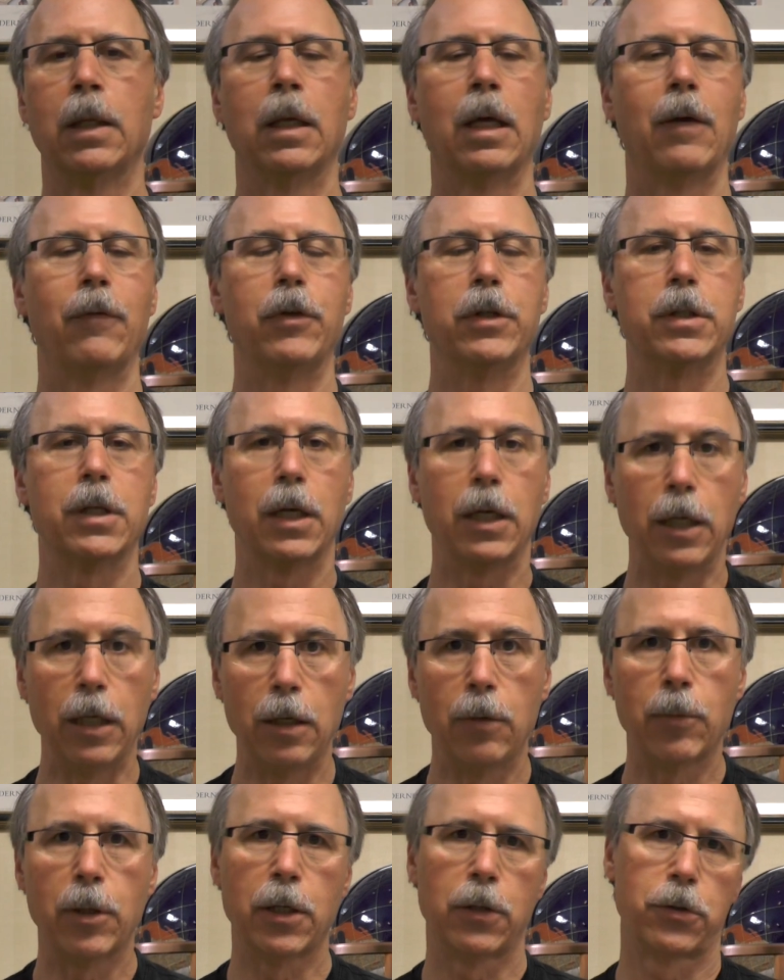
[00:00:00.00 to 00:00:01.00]
Have you sent
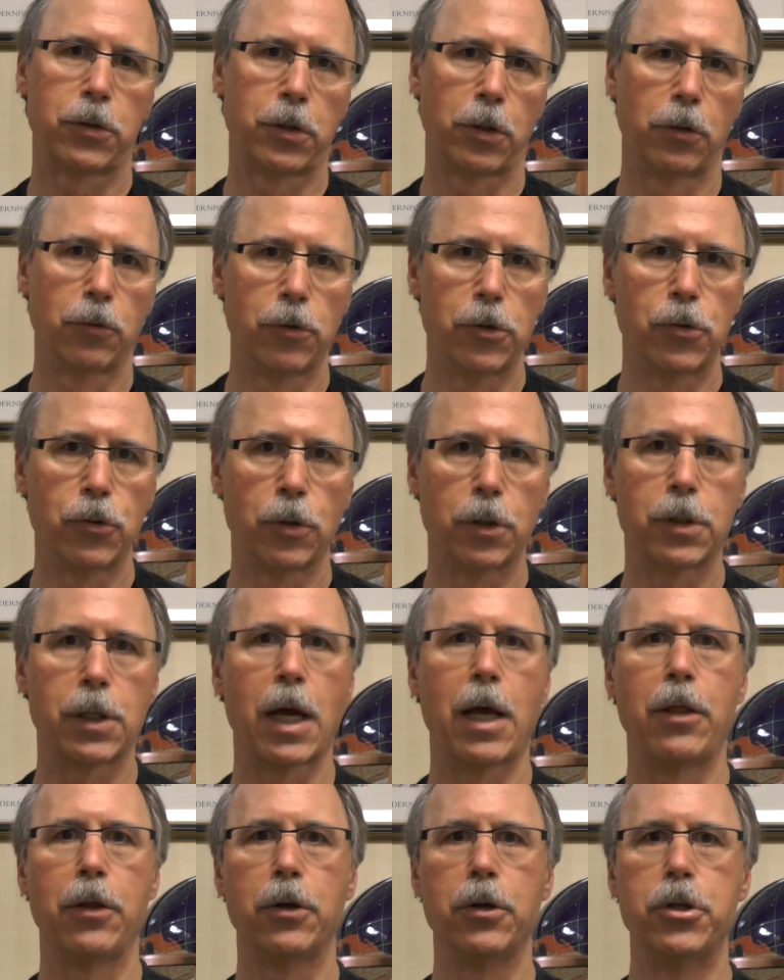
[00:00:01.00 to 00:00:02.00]
emails to the resorts
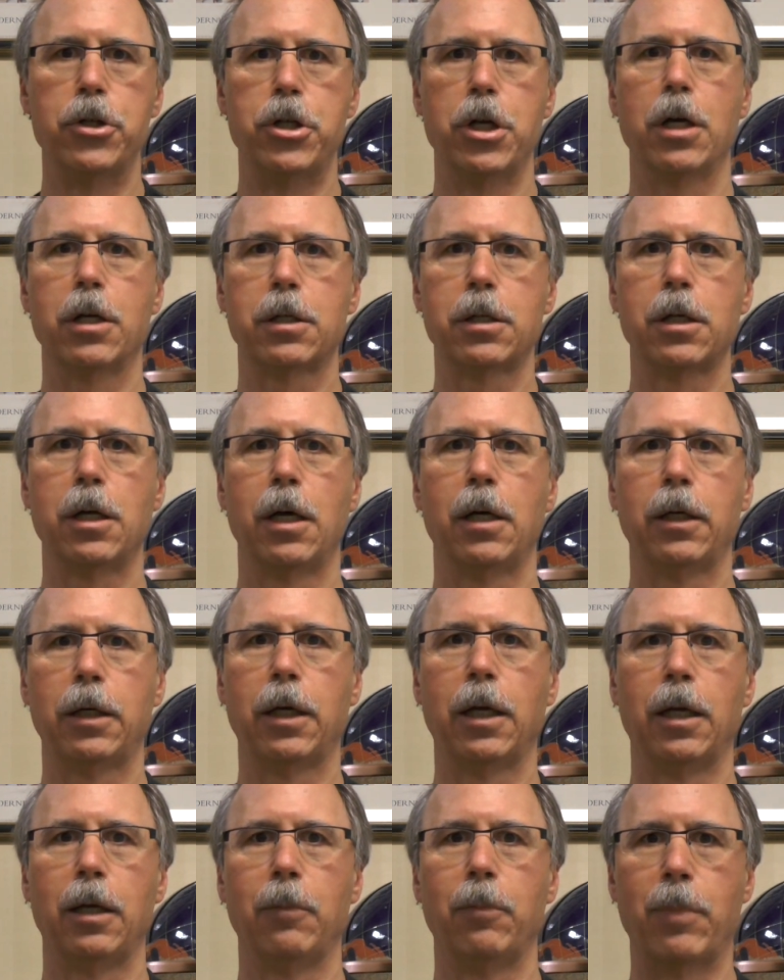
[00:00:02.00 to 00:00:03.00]
and they're just not
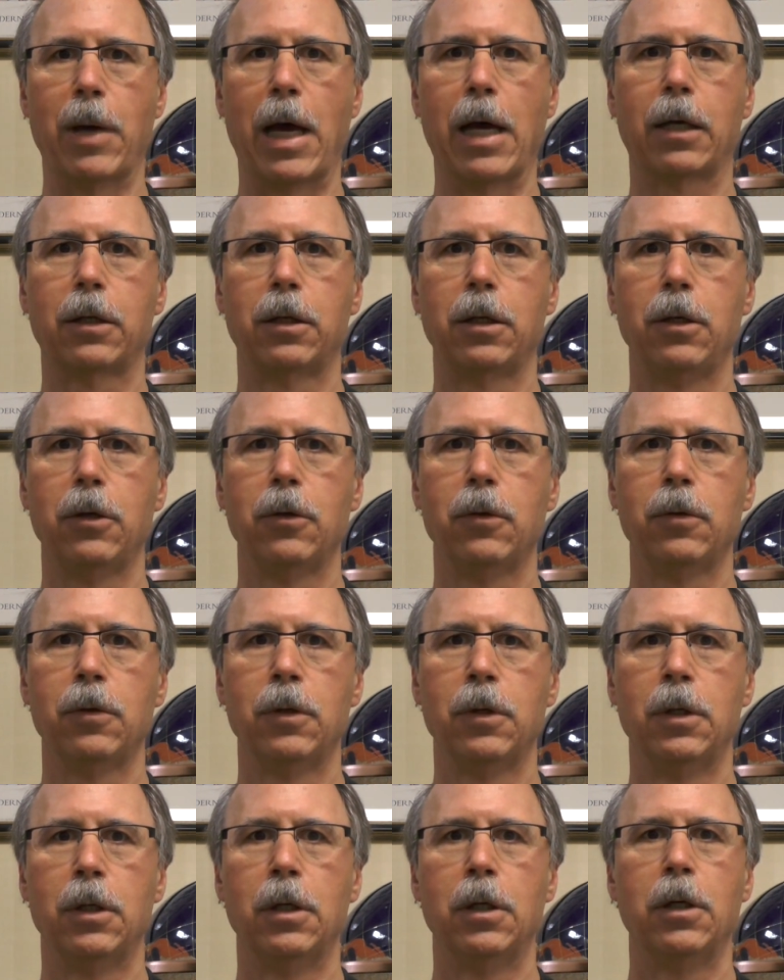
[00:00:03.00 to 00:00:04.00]
getting back to you?
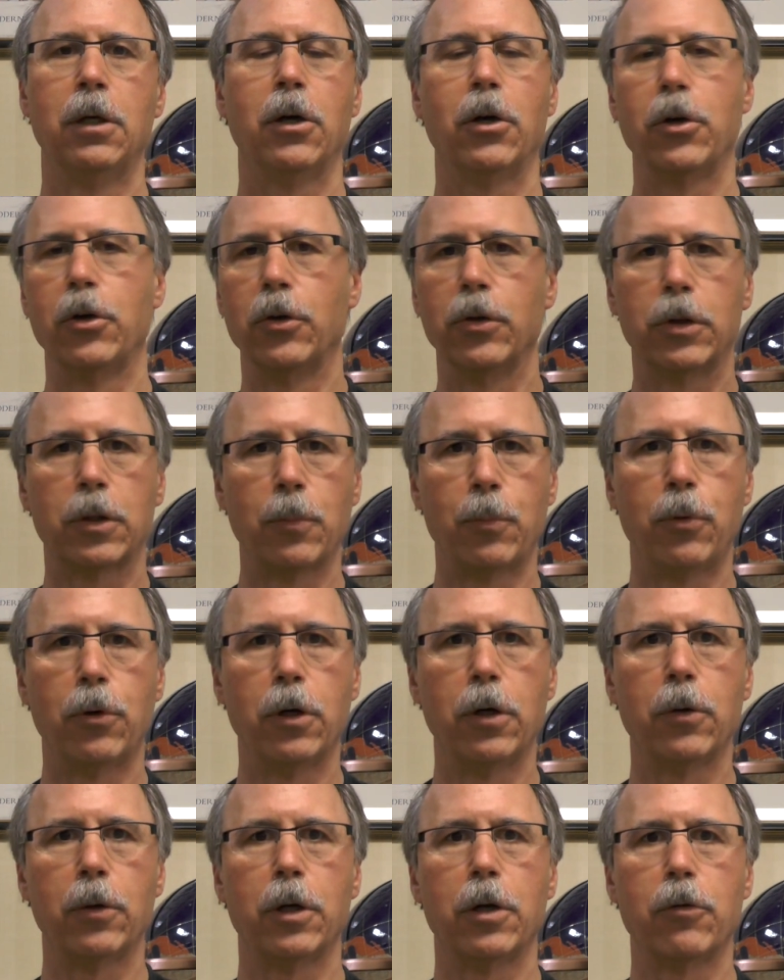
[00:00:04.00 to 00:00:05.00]
Are you at the
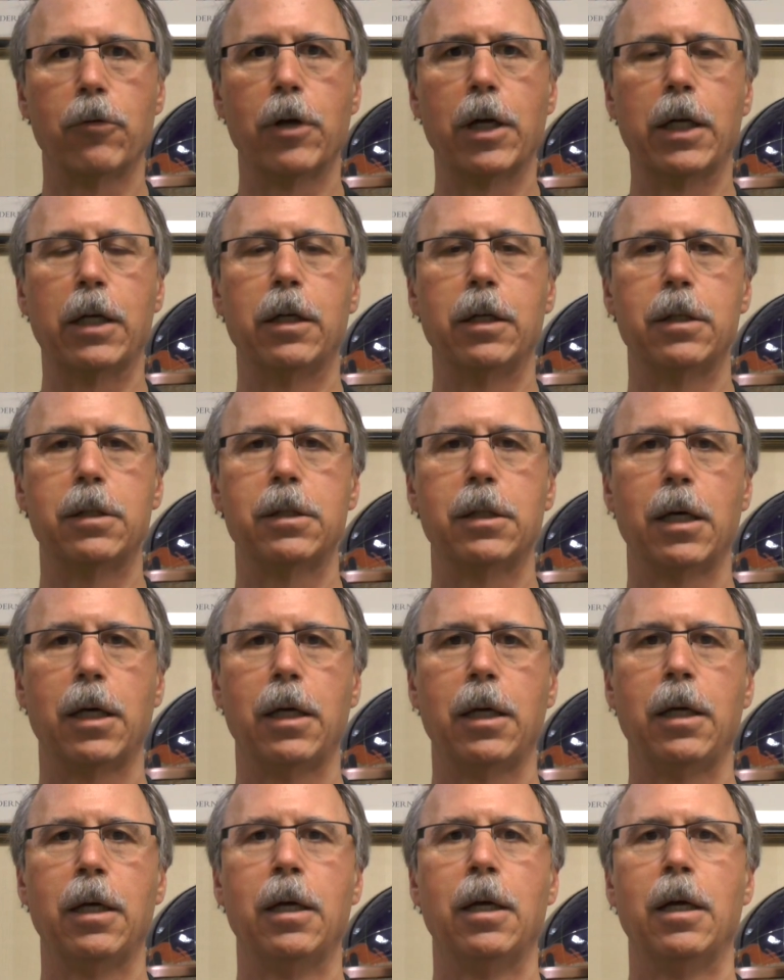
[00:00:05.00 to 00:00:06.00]
point where you're ready to
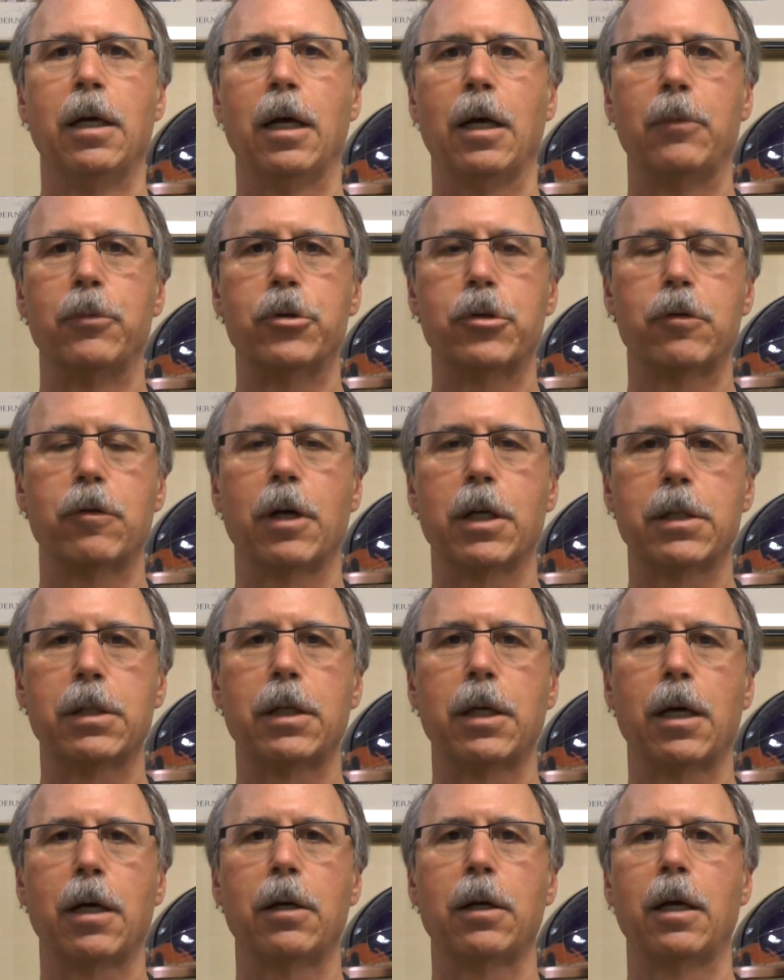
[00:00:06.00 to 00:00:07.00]
say, I'm stressed
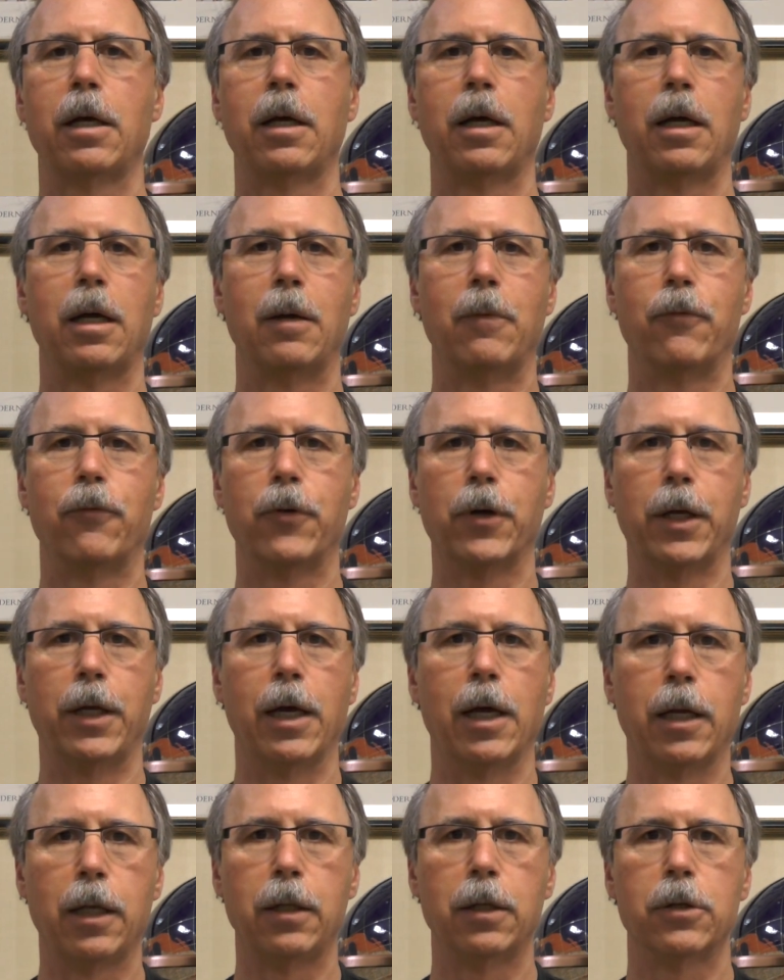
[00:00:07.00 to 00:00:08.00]
out and I'm
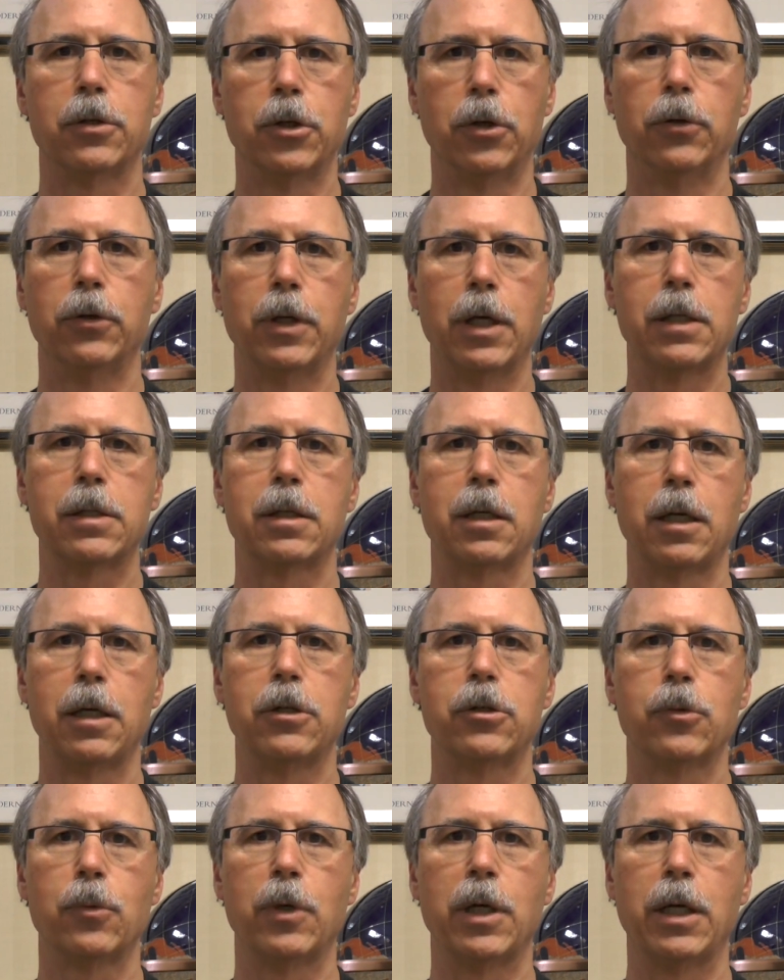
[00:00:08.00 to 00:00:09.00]
forgetting this whole
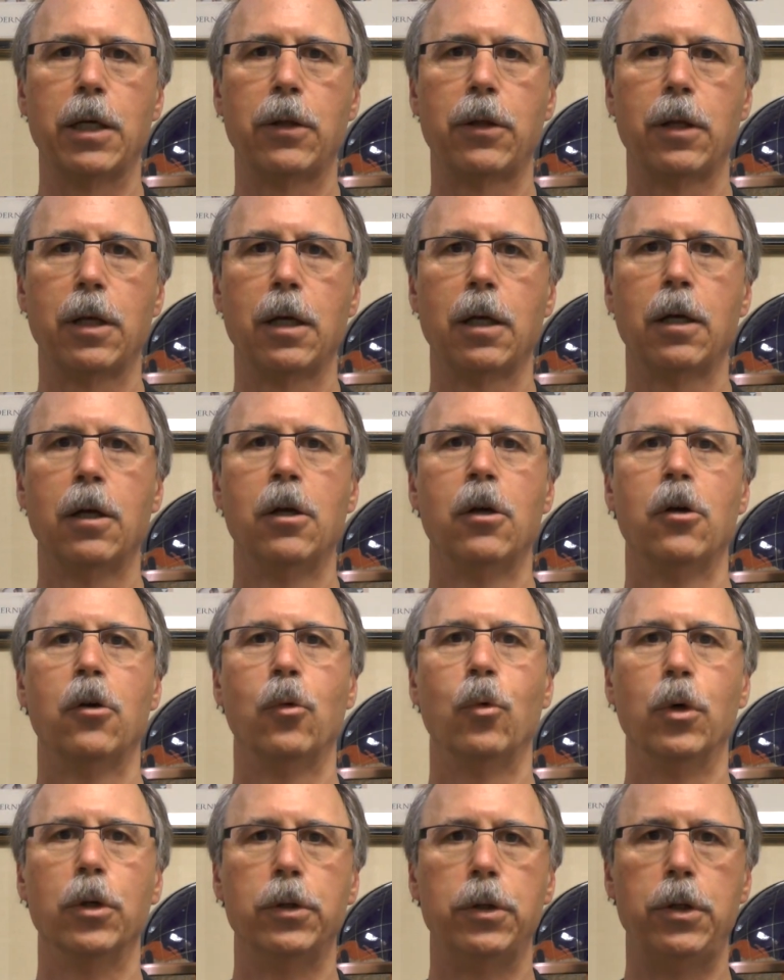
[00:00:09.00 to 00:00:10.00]
destination wedding thing?
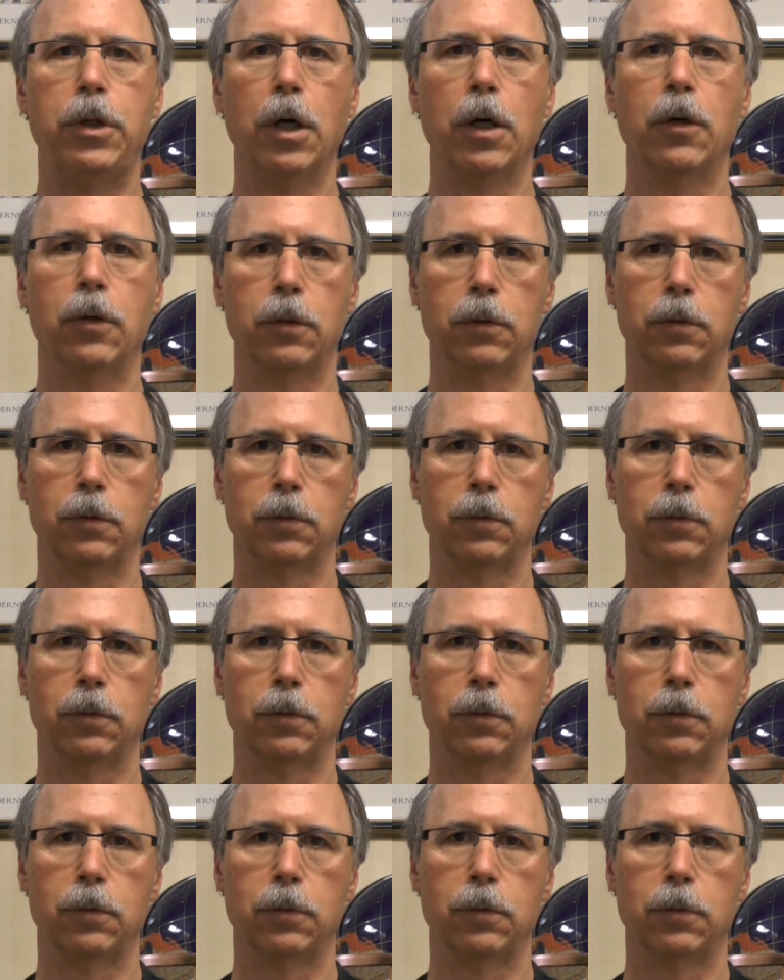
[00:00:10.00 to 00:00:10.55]
Well, don't.